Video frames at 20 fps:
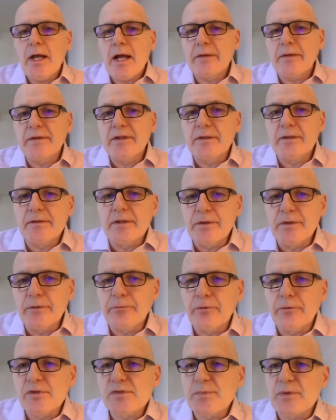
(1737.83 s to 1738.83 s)
The
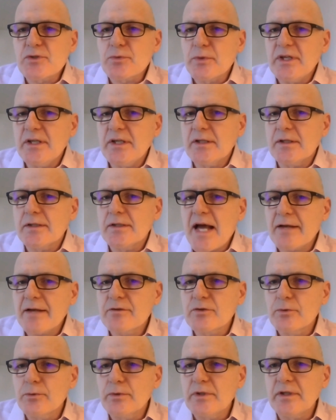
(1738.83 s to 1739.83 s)
difference between
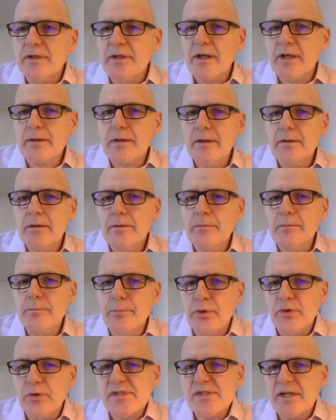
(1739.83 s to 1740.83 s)
doing that,
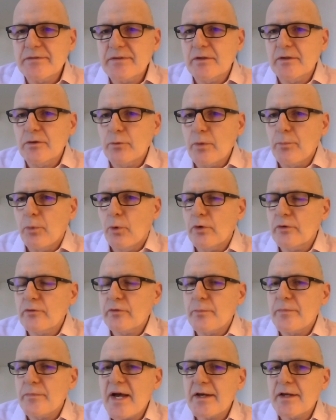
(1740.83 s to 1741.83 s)
presenting the report
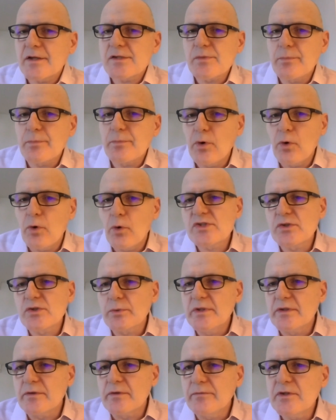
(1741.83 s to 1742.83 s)
from that, as opposed
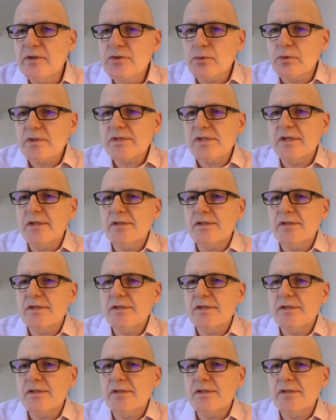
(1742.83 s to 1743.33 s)
to individuals